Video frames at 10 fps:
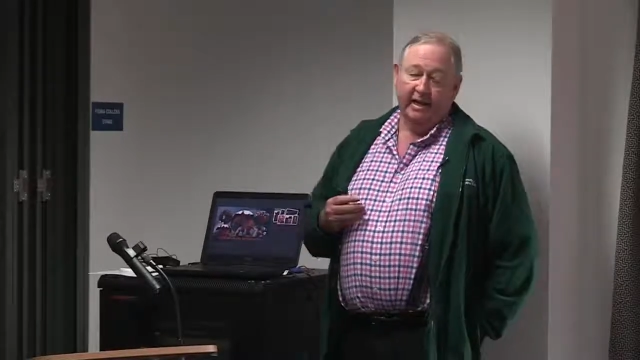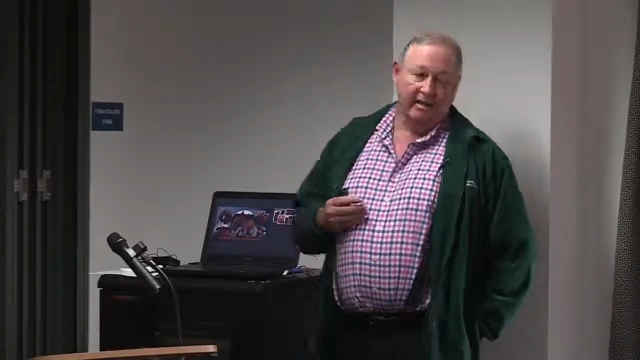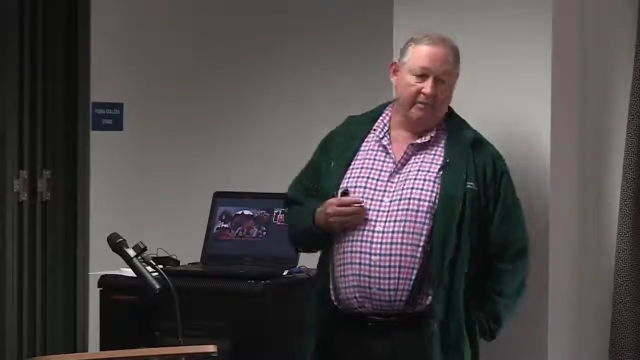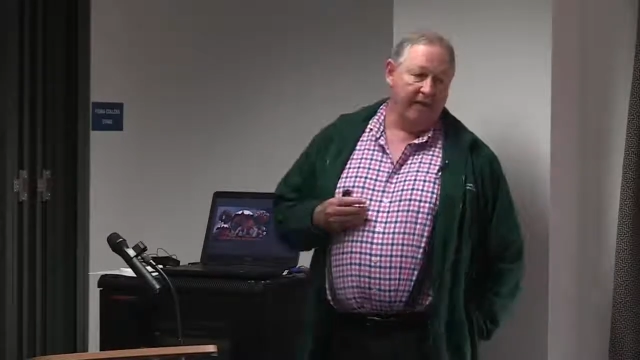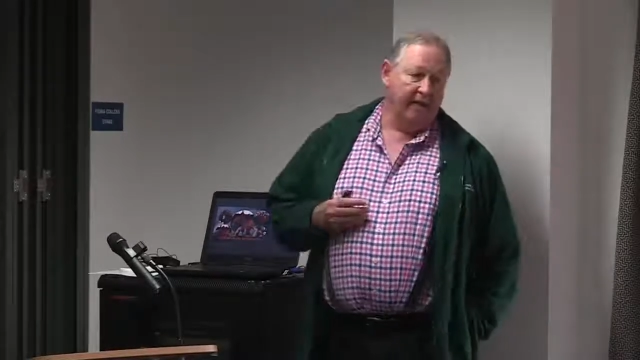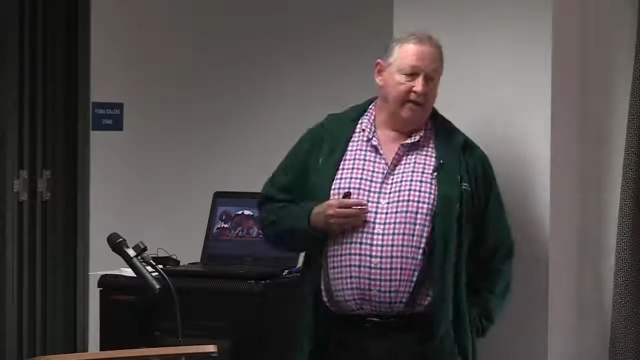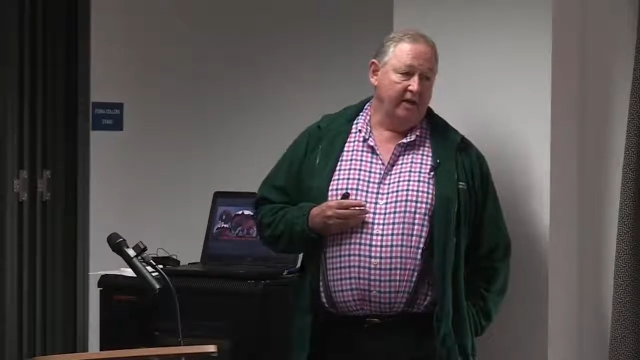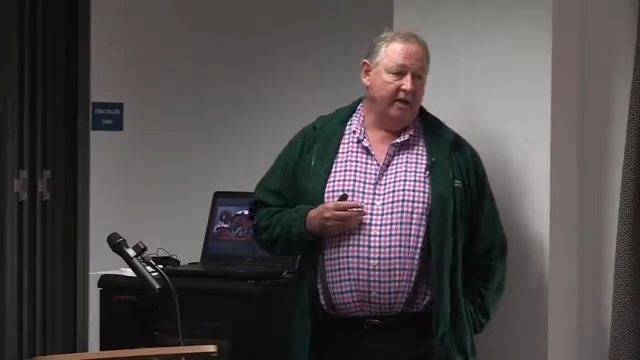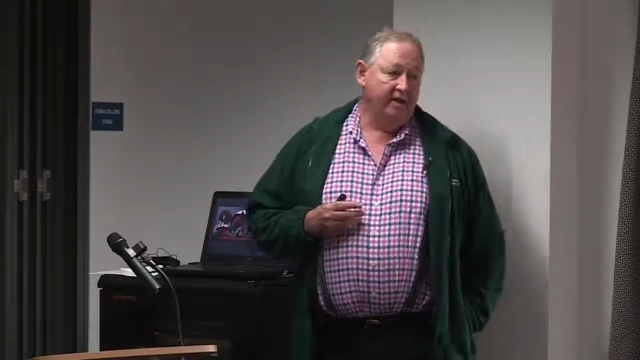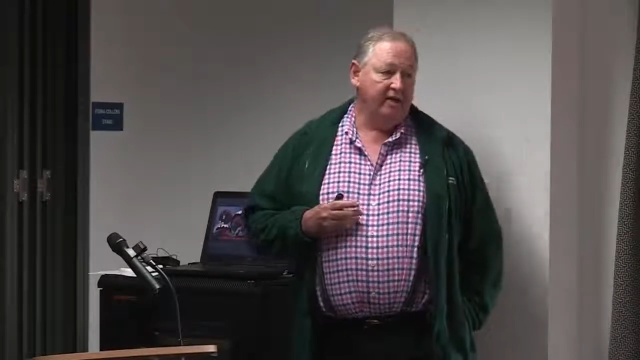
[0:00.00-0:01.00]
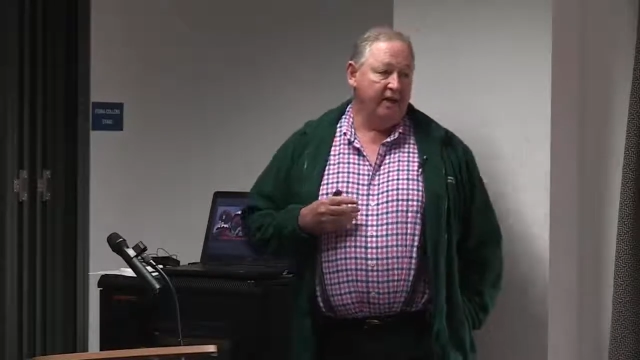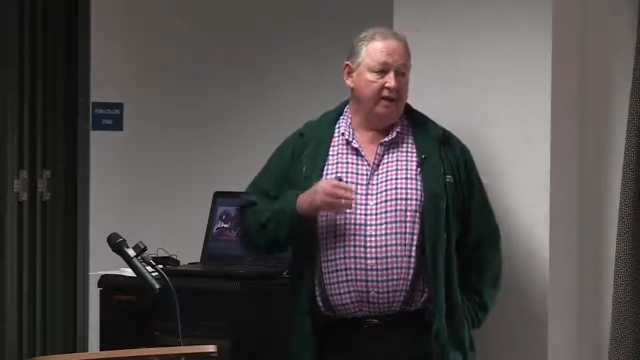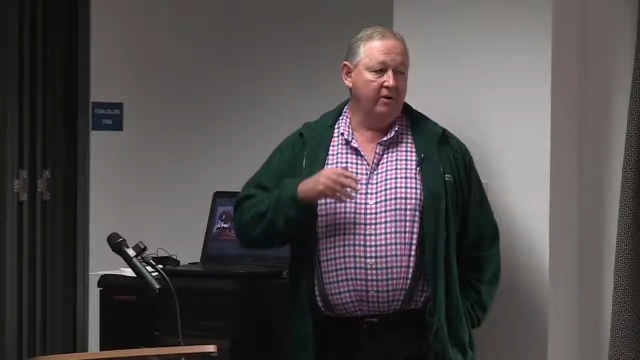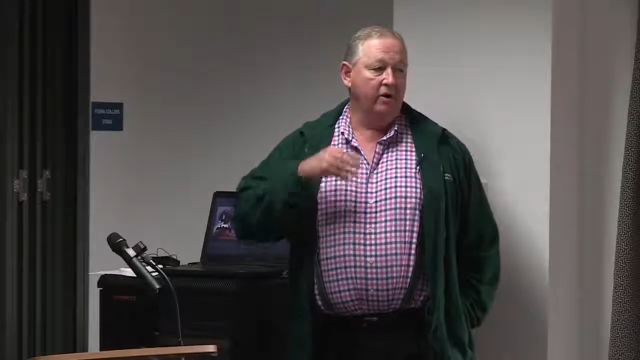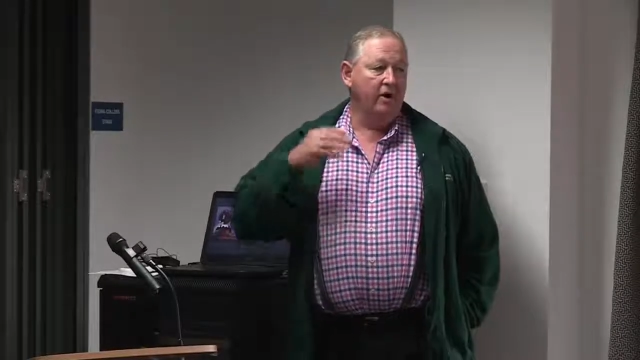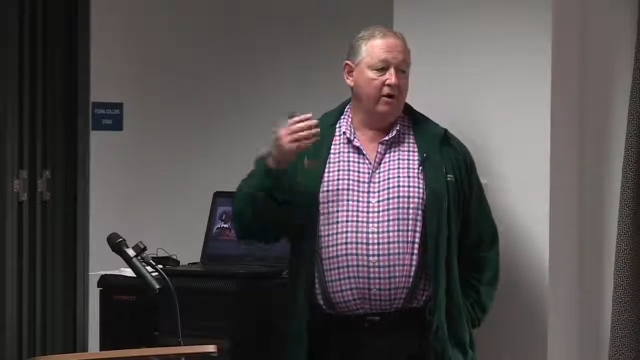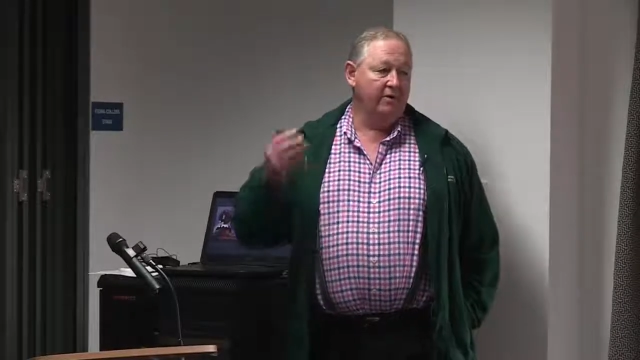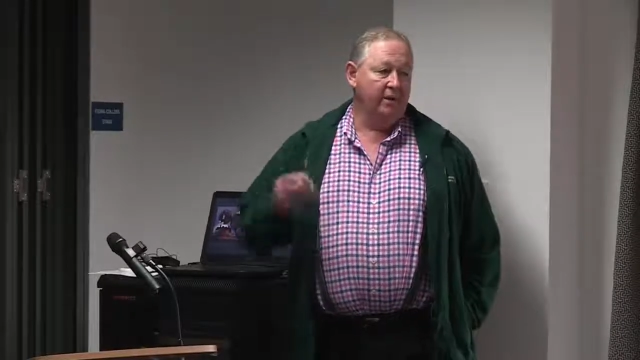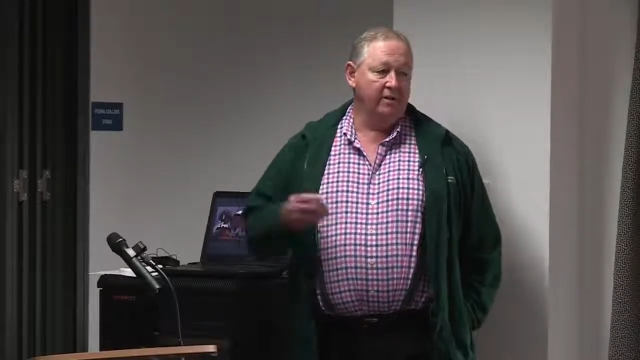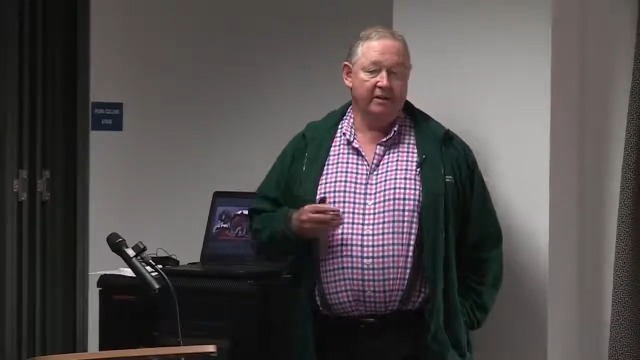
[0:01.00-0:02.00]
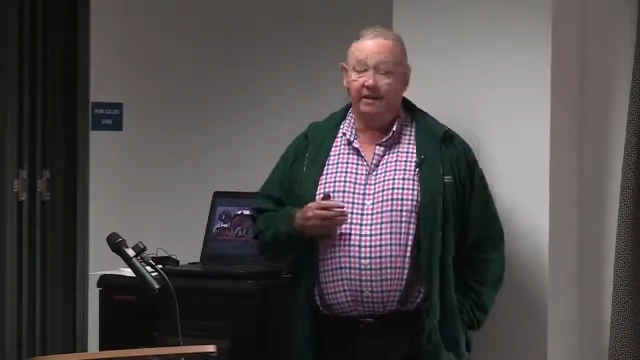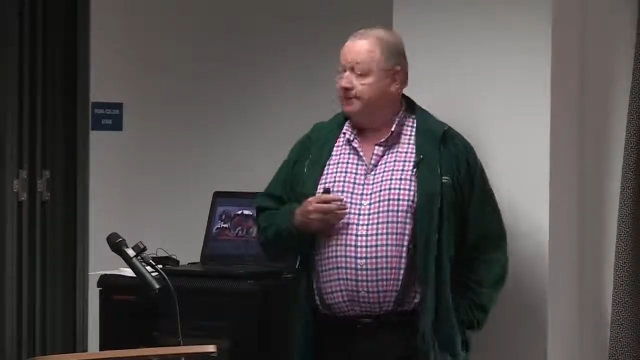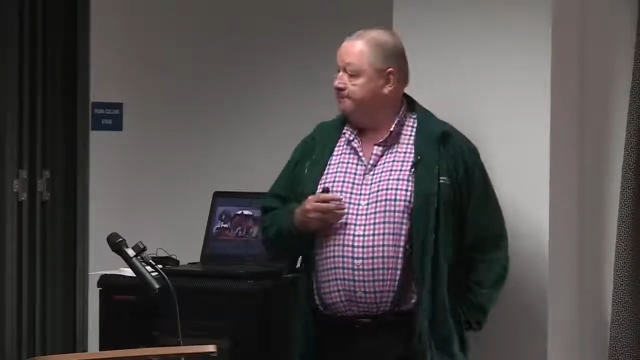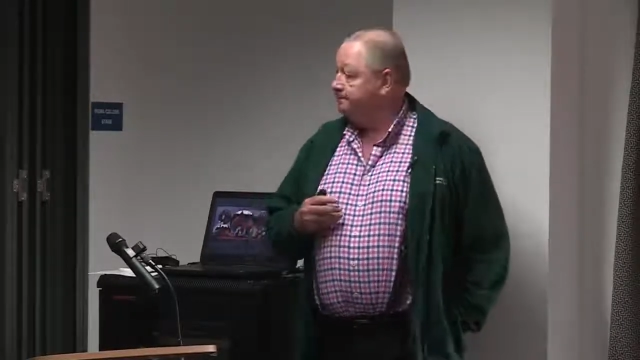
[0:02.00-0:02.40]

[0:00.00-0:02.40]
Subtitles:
in the background. Don't take your eye off those things.